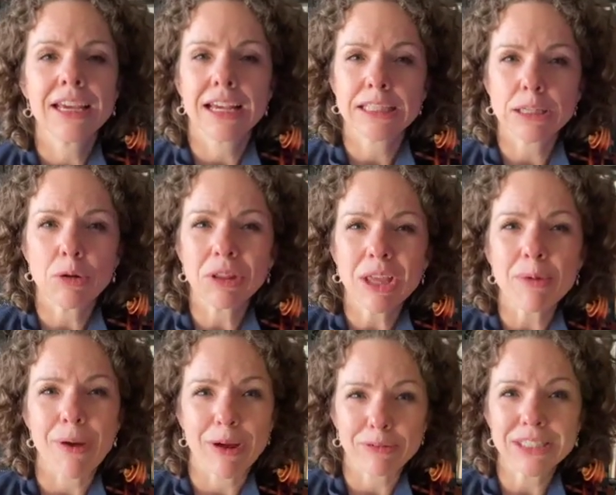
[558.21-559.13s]
It's only
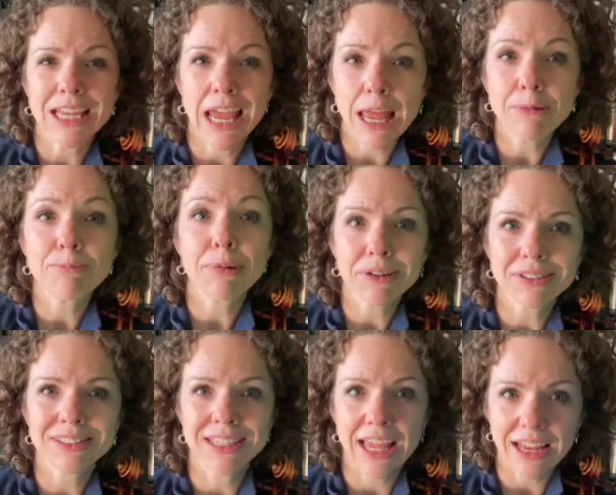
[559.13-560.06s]
about
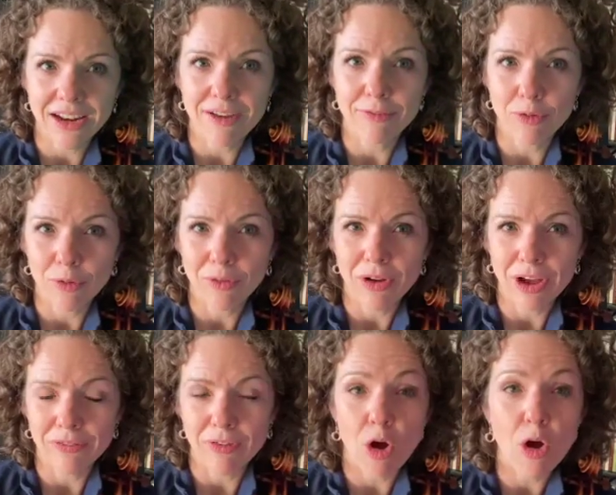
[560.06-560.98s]
10%
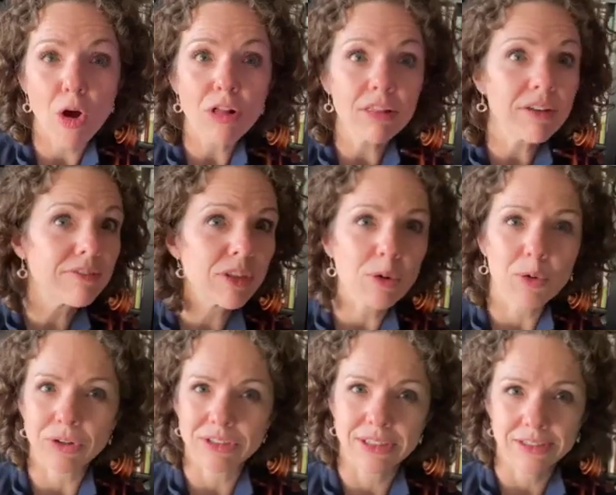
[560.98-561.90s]
of all of the
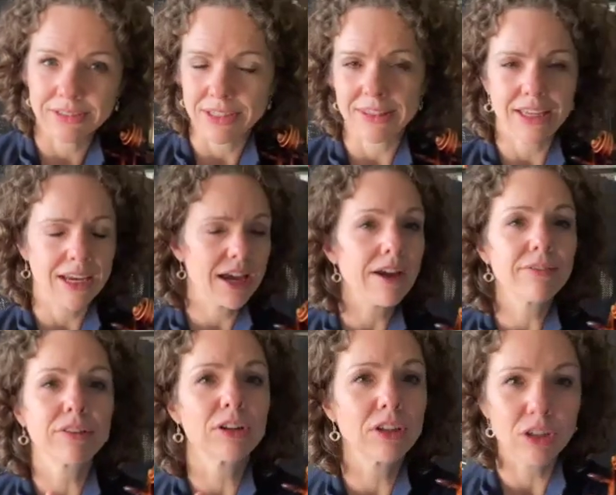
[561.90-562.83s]
horses that they
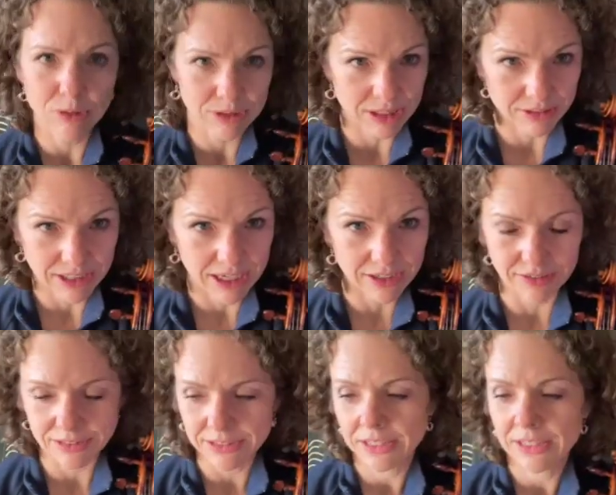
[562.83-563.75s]
ever use their
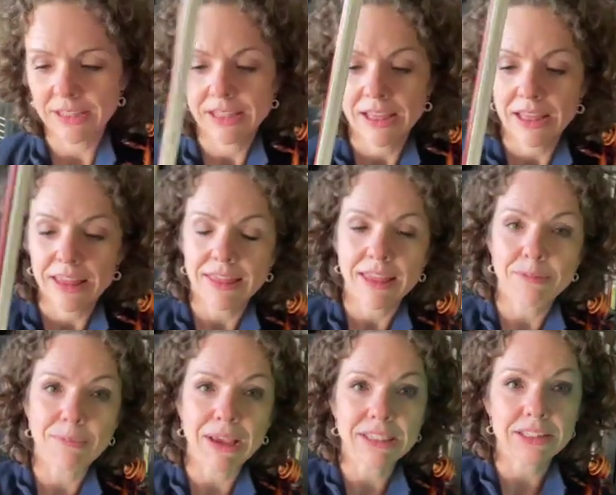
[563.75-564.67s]
tails that
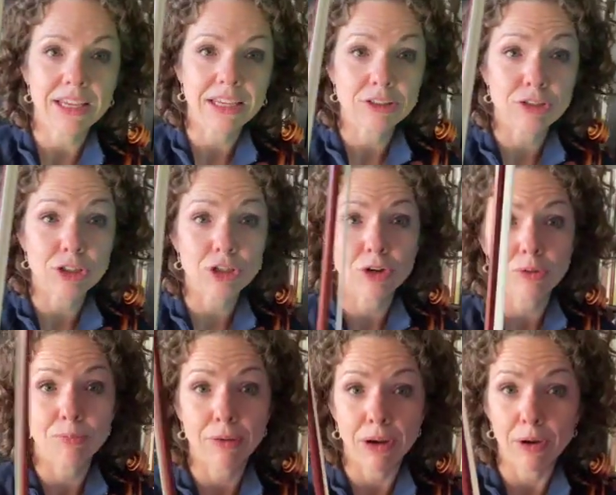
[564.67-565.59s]
makes it into your
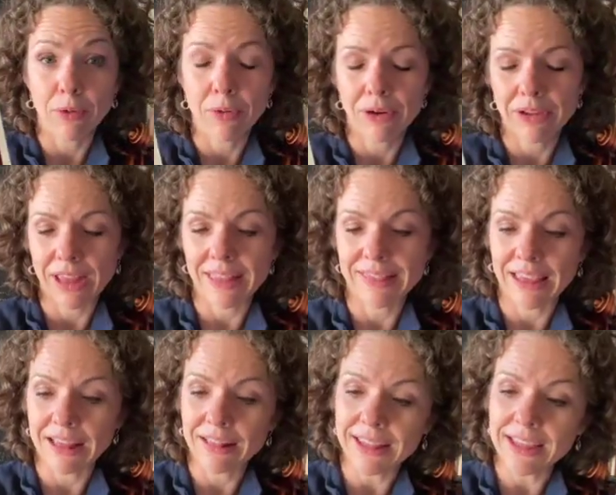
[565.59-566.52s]
bow. And
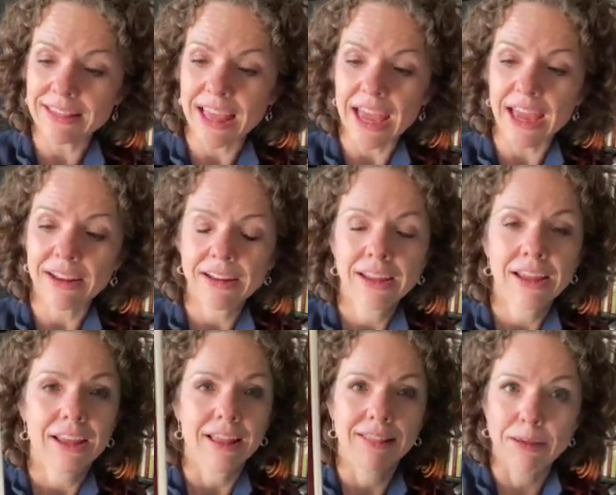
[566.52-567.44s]
they clean that,
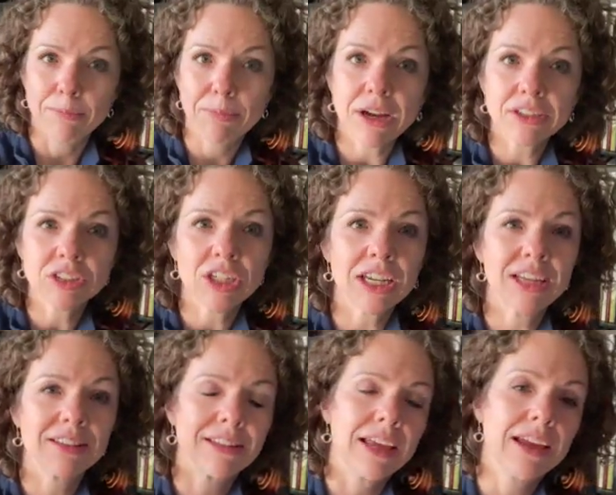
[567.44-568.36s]
and they brush
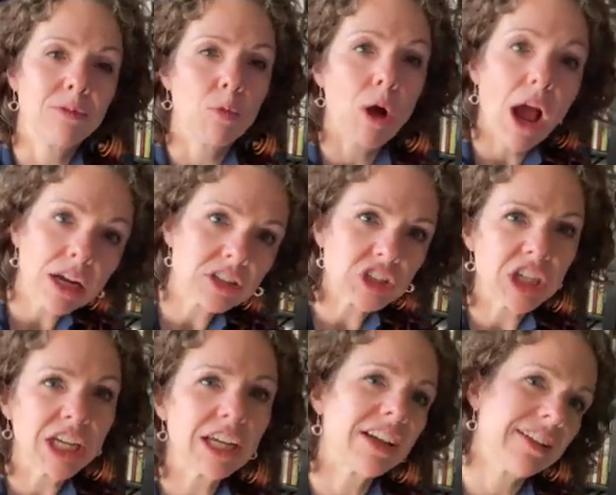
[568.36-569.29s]
it, and they wash
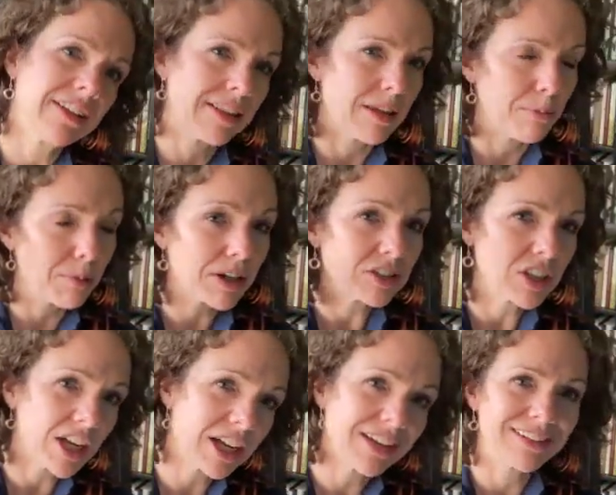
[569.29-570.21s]
it, and then they brush
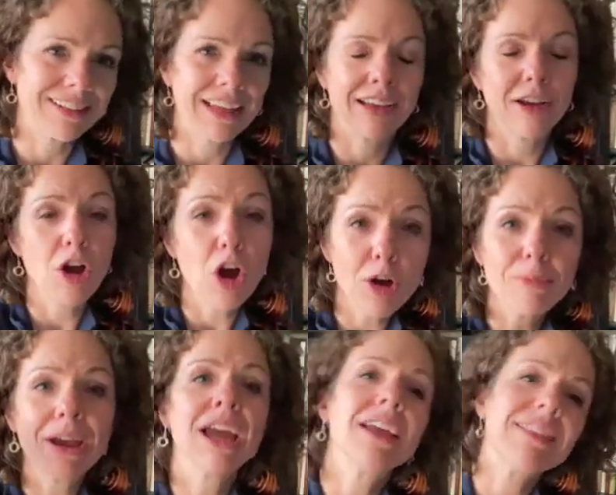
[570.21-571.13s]
it, and they comb
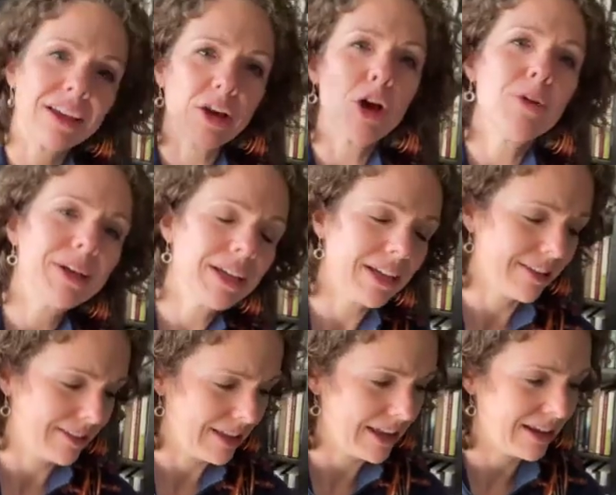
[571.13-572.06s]
it, and they comb it,
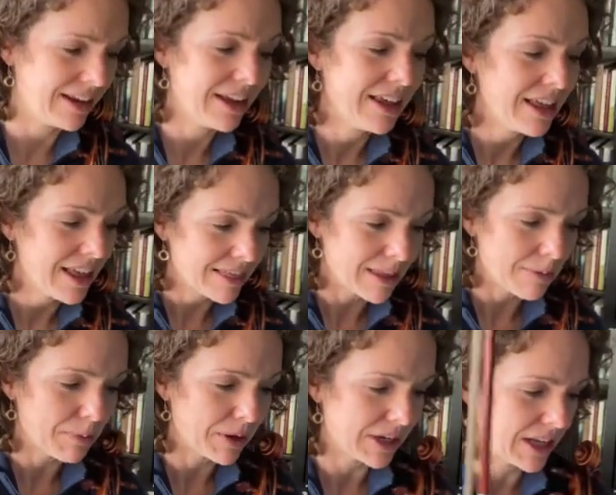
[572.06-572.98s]
and then they
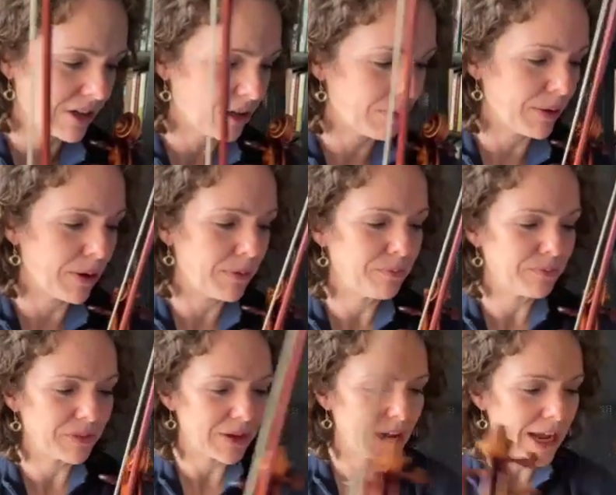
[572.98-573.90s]
put it in your bow,
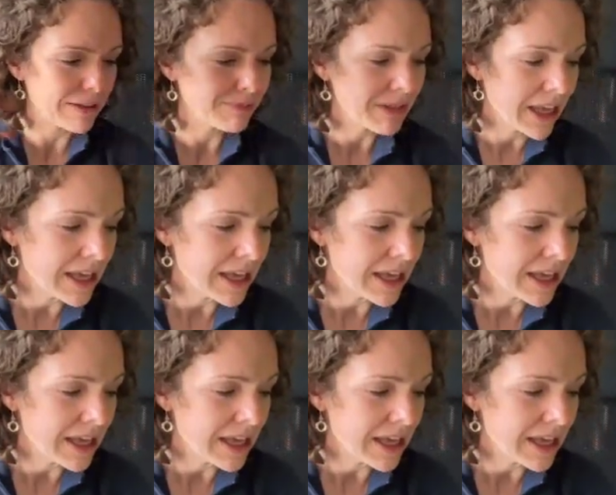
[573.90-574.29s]
okay?